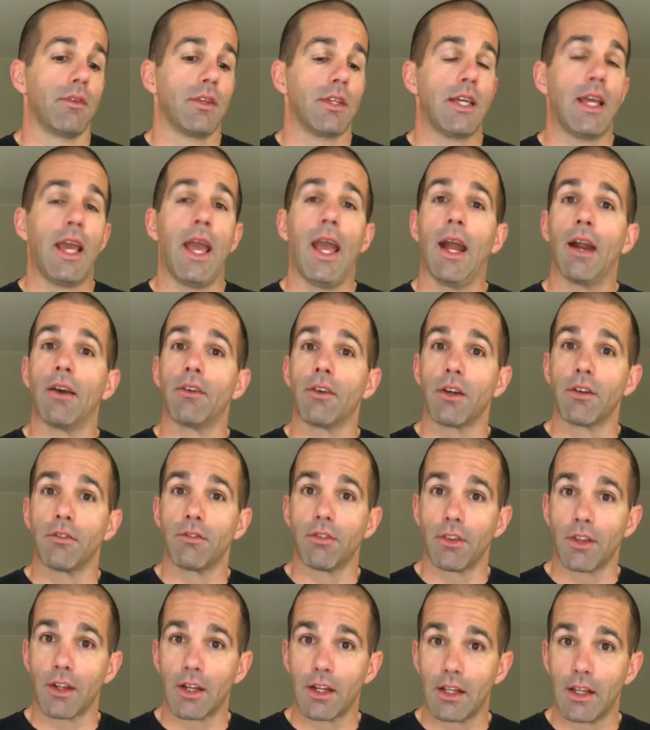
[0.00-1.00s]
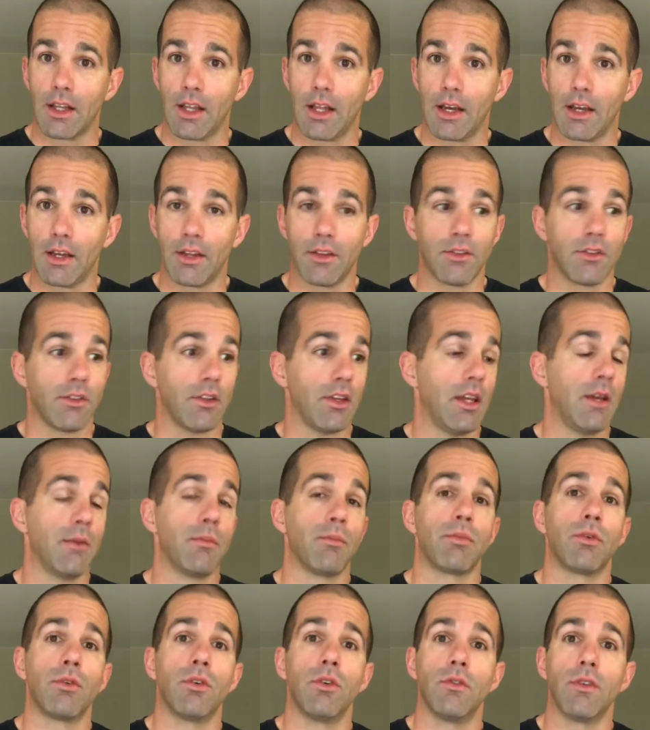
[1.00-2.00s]
caring for the clients,
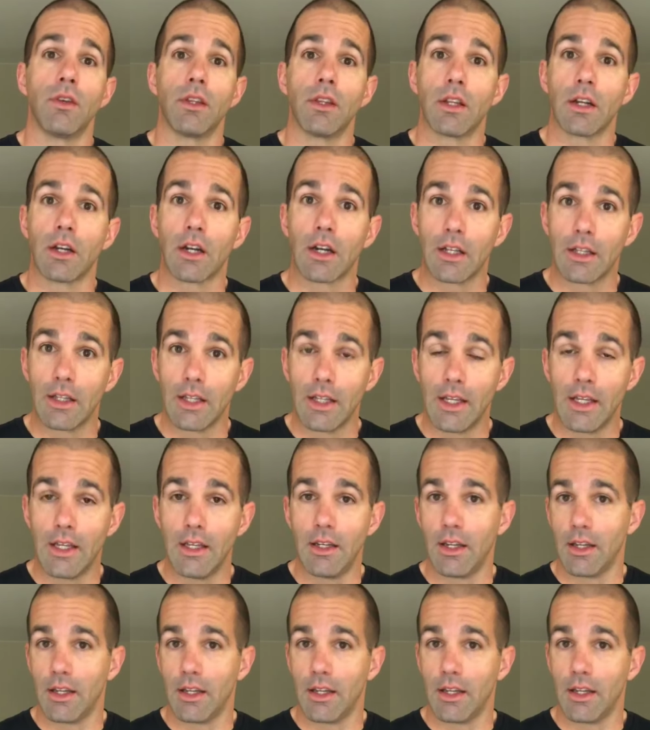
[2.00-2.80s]
improving their clean,